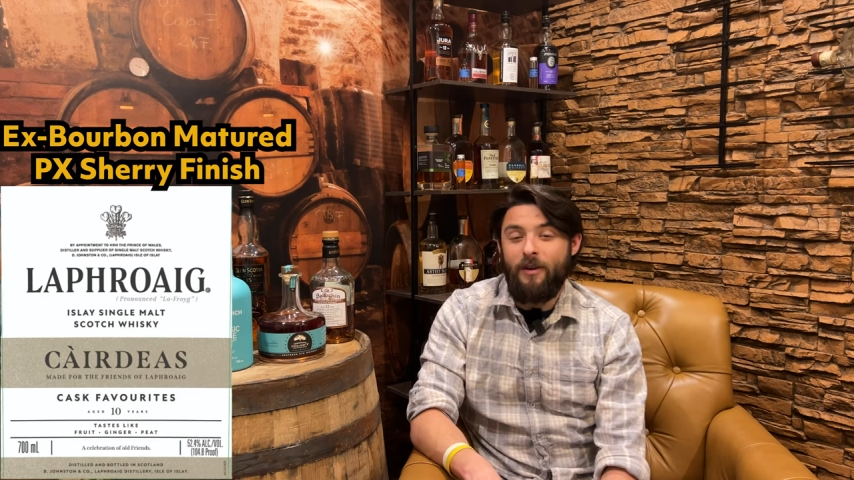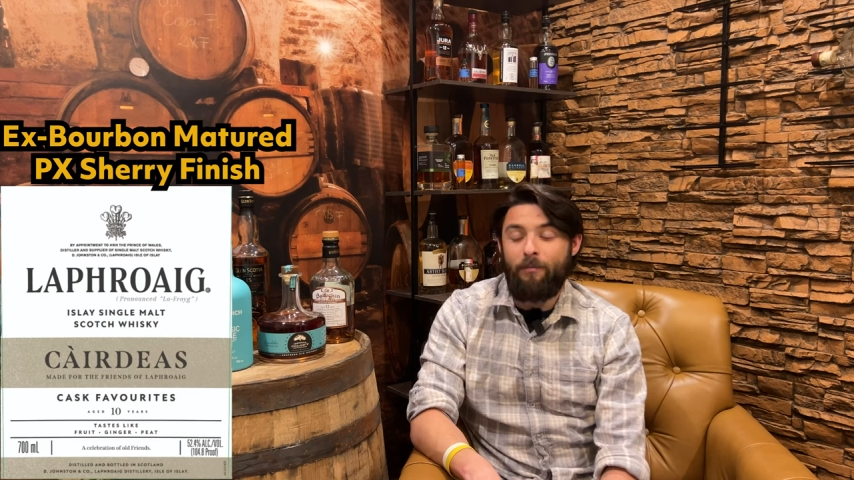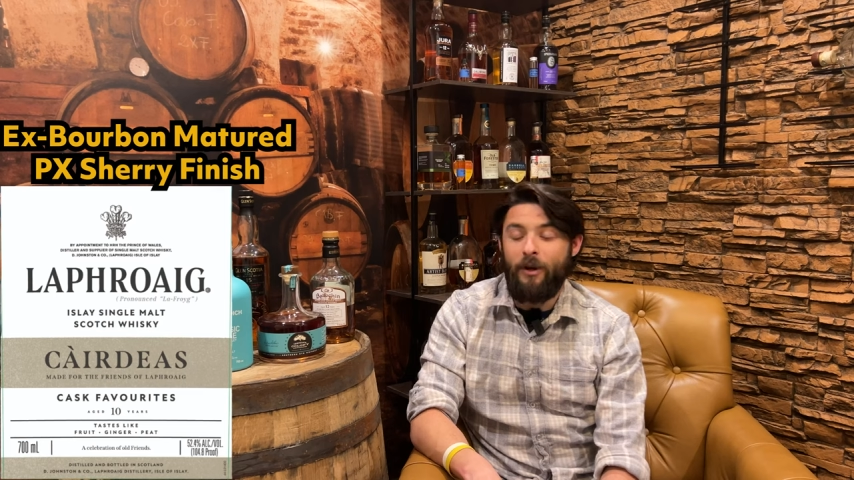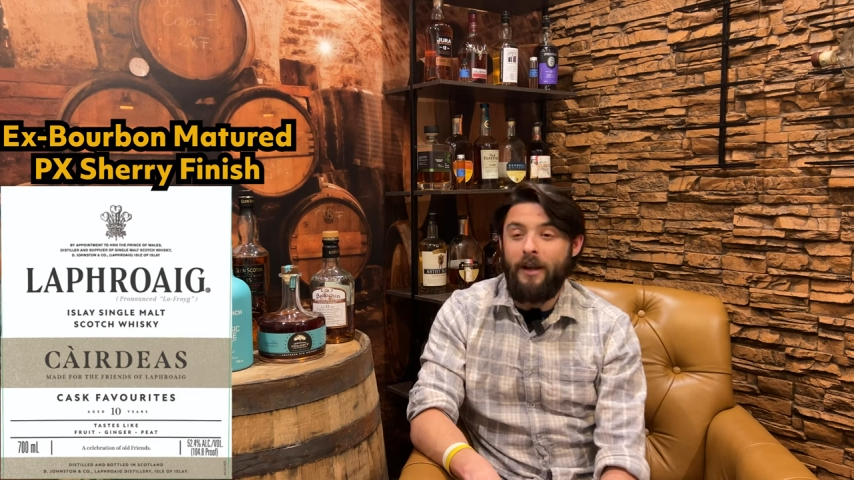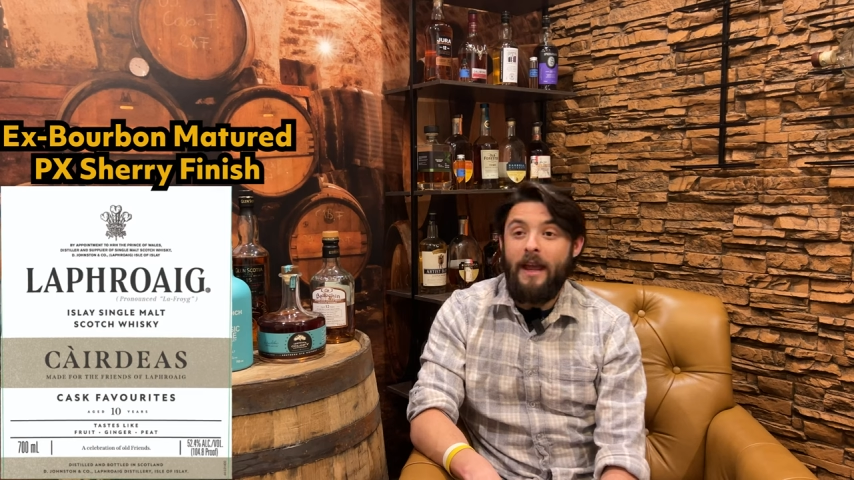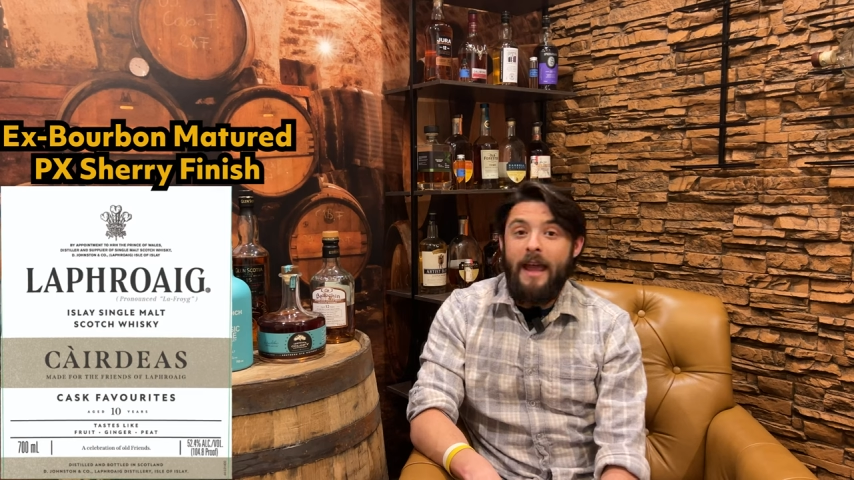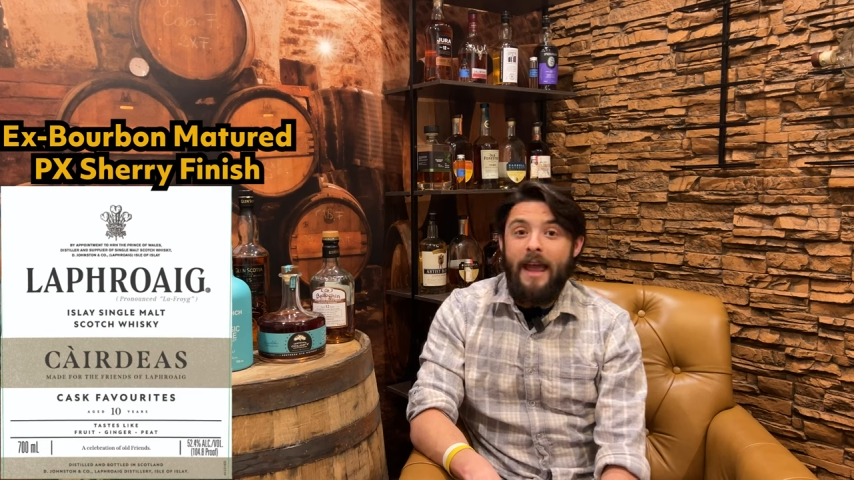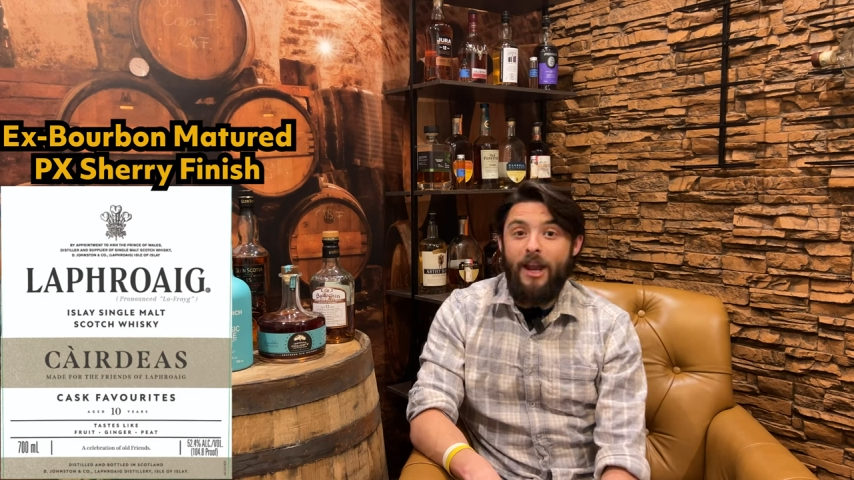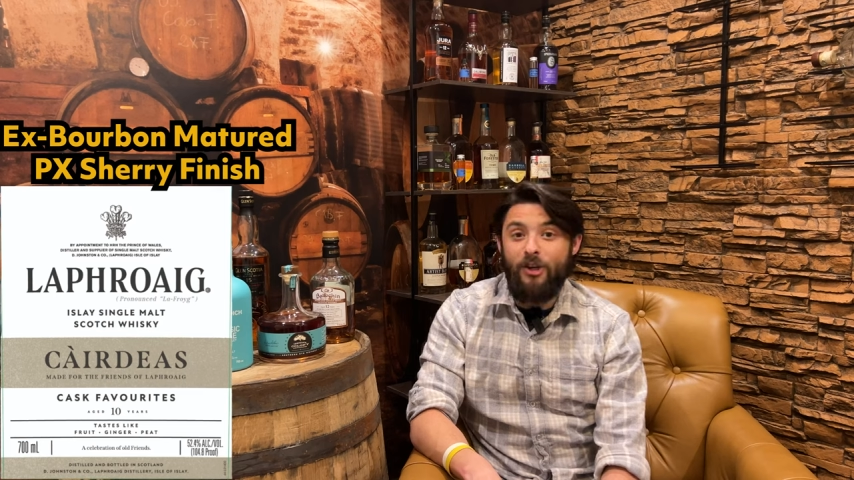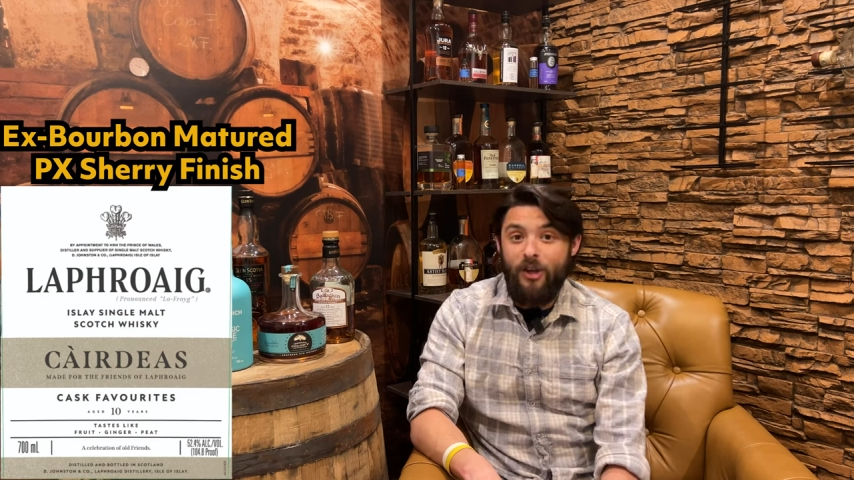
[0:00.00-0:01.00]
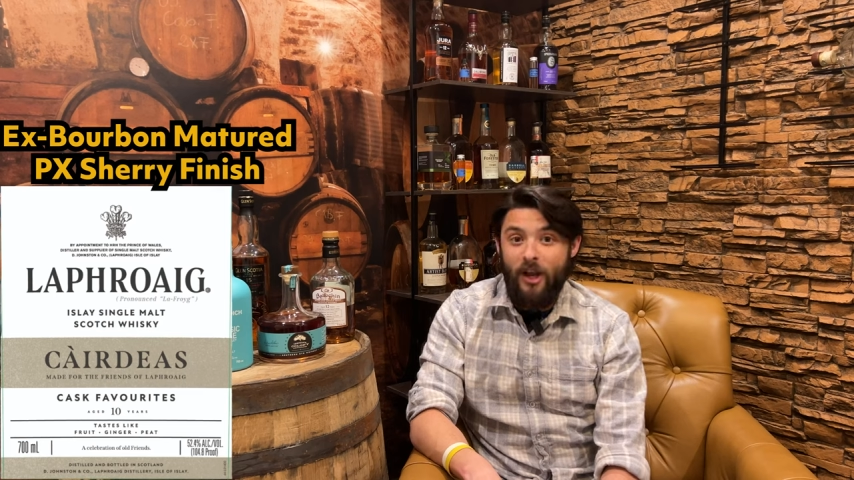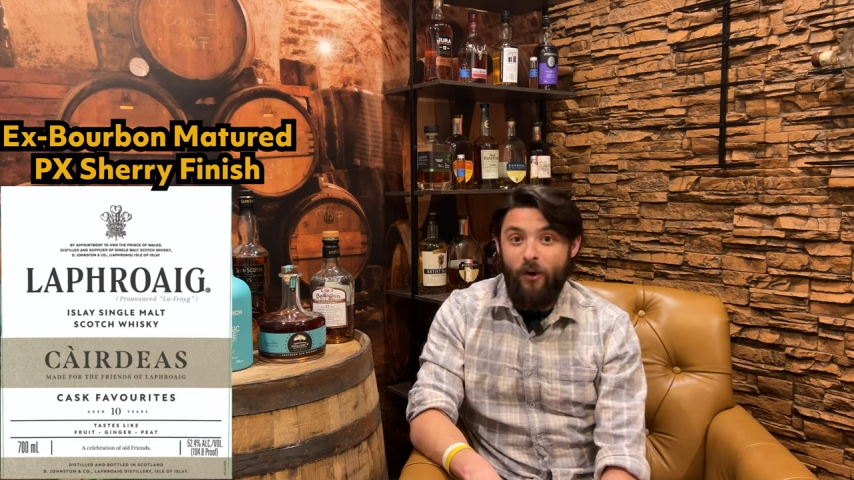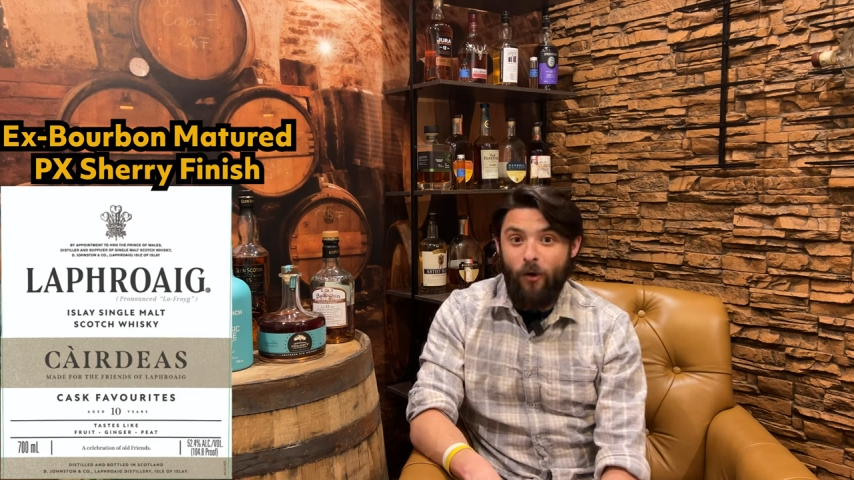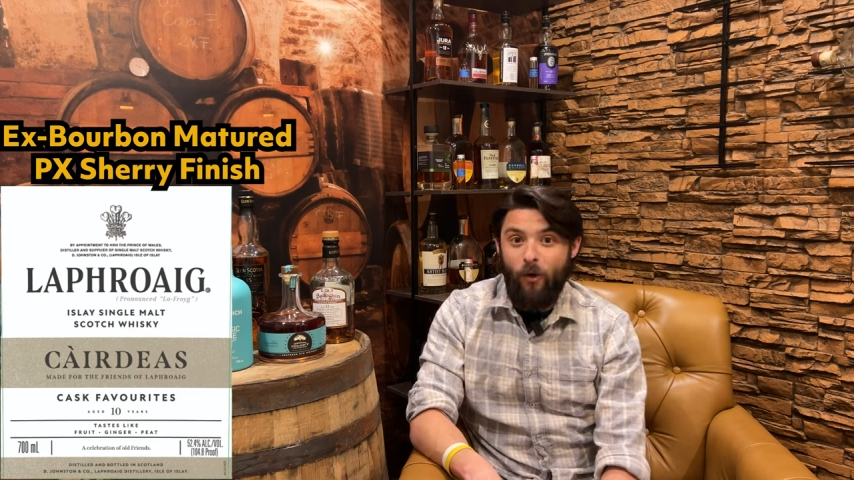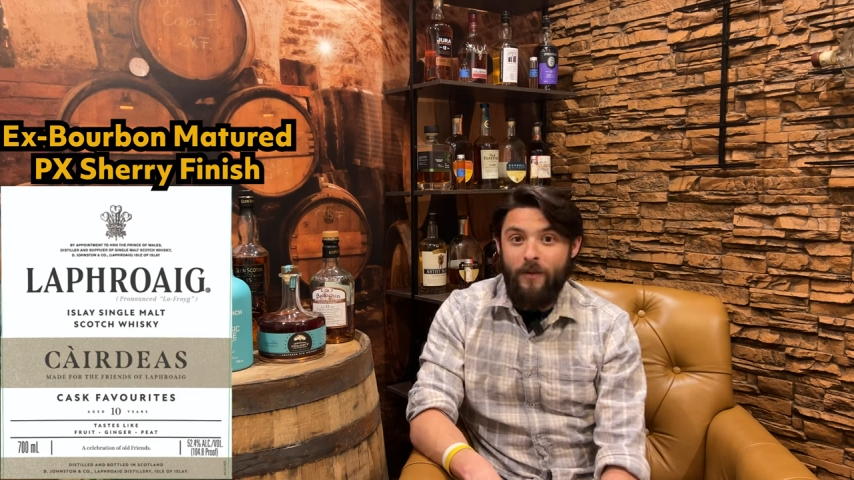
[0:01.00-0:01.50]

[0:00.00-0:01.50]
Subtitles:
but in general,